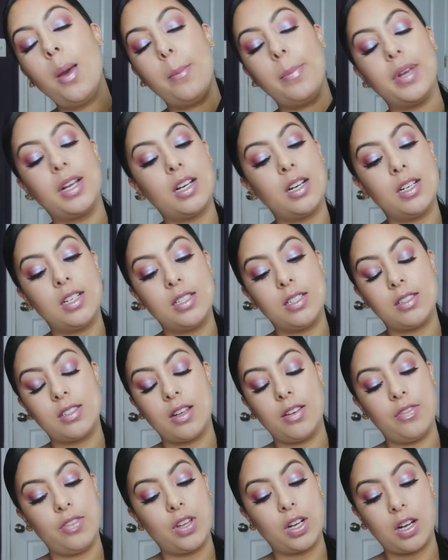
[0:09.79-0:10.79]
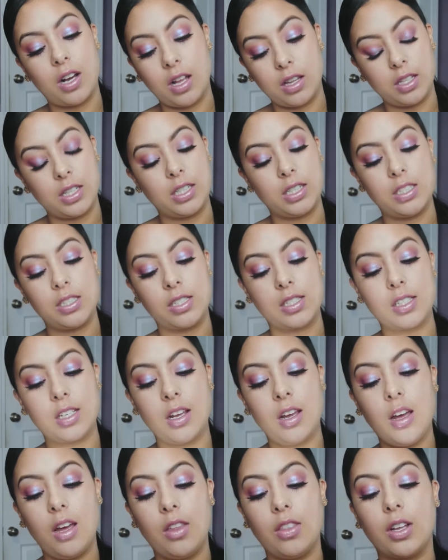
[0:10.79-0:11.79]
because of the colors.
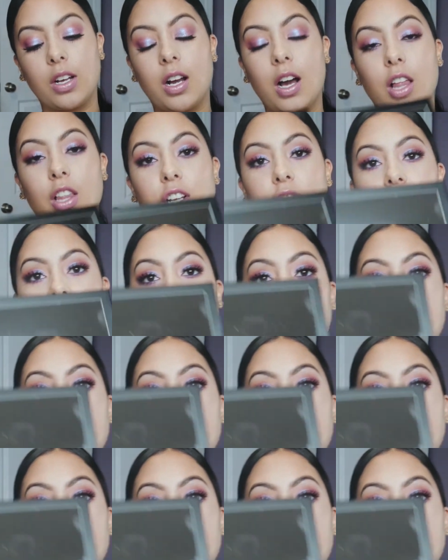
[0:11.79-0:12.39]
The colors